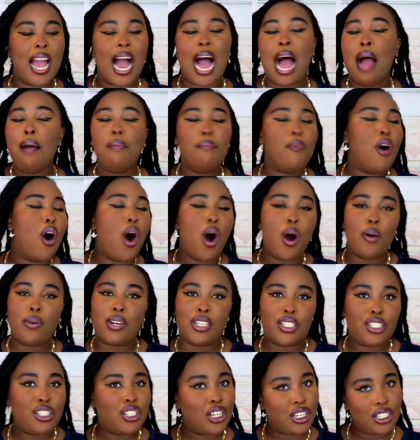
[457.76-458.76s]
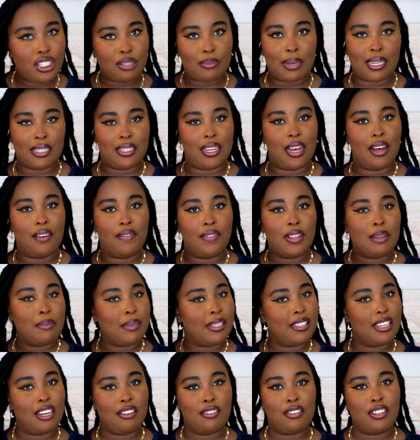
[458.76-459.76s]
I'm always changing myself, let me
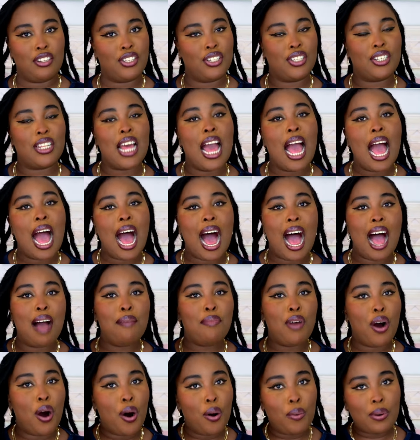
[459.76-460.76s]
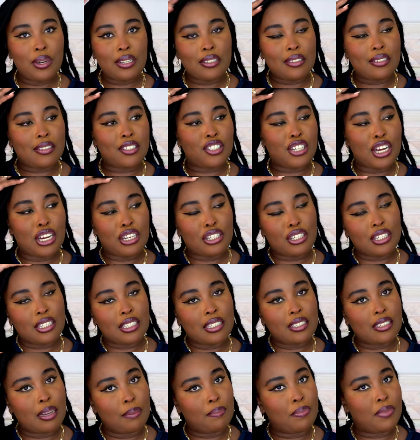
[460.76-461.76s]
tell you the truth. I'm always changing
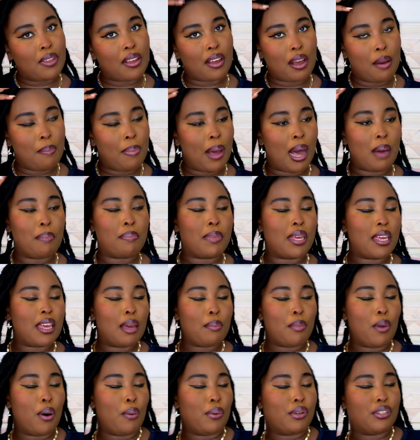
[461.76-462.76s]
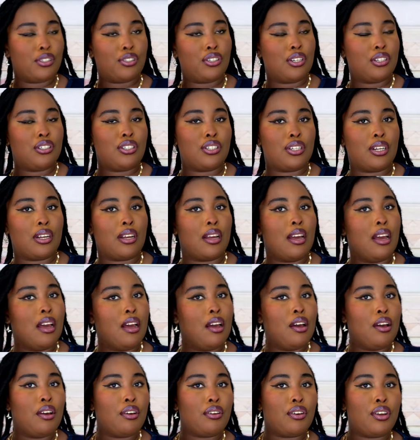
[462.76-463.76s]
something about me. I'm always changing.
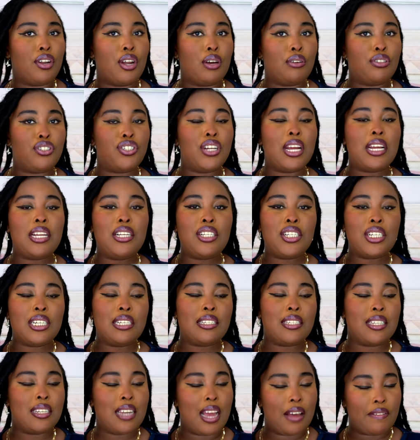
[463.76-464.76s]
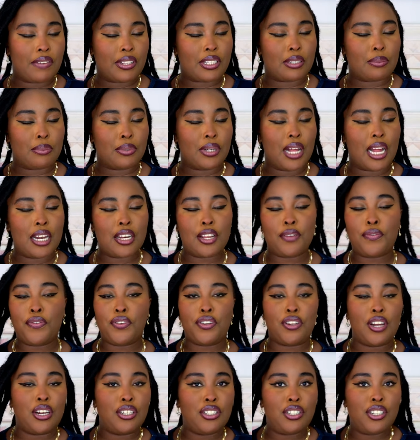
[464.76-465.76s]
You know, change is inevitable. And if you're
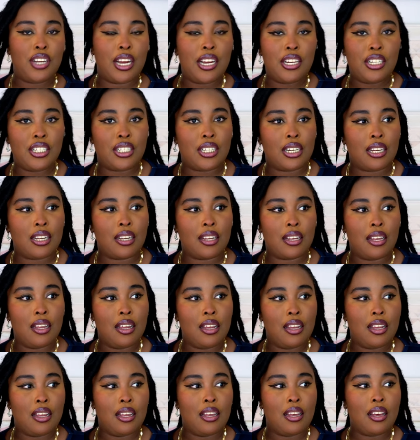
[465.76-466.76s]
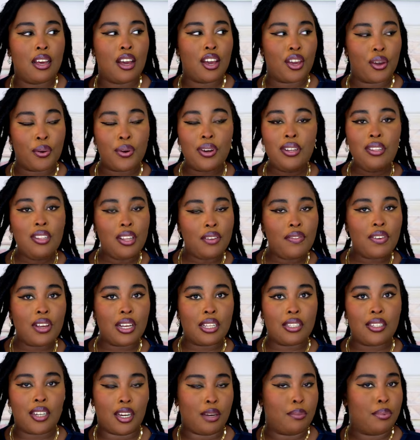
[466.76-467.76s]
not changing, you're living a
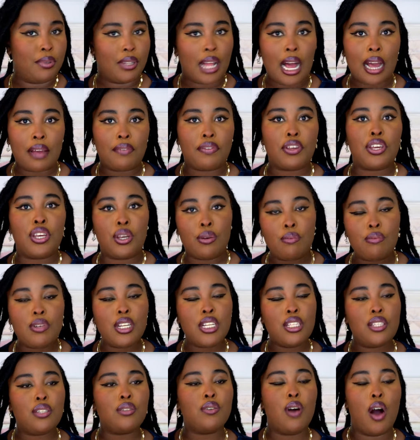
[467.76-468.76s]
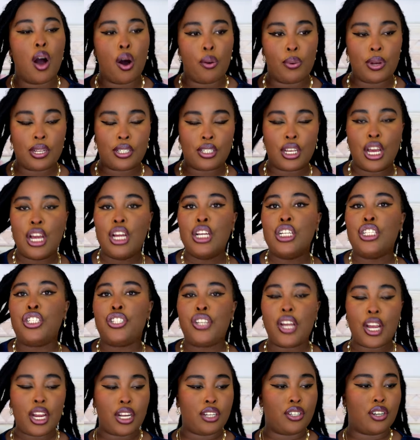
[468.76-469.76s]
terrible life. You need to always
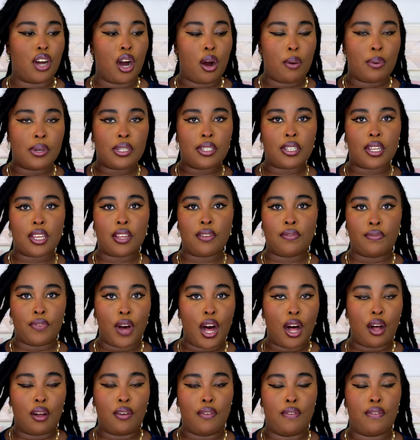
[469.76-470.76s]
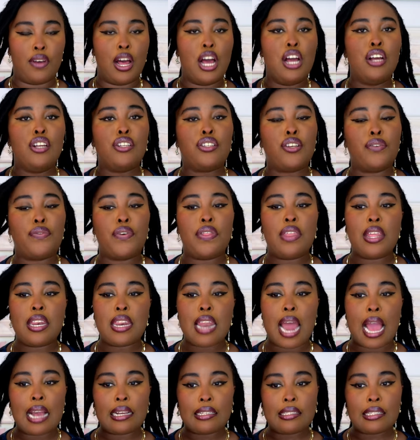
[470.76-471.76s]
change, always evolve. So for the
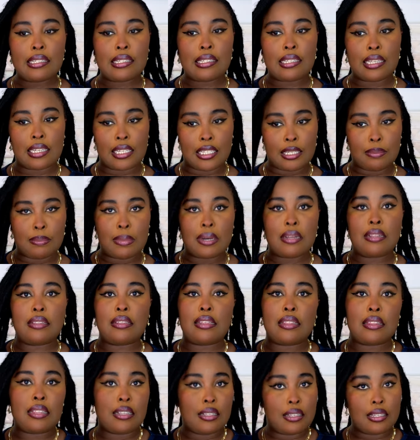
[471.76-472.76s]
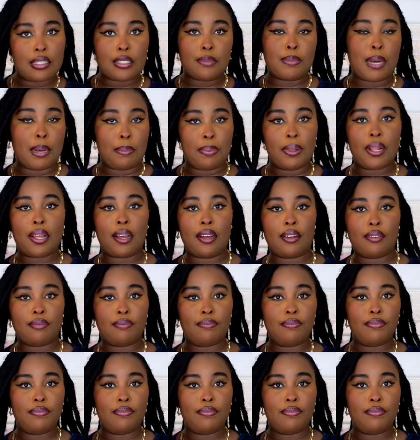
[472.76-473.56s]
next 6 months, this is my plan.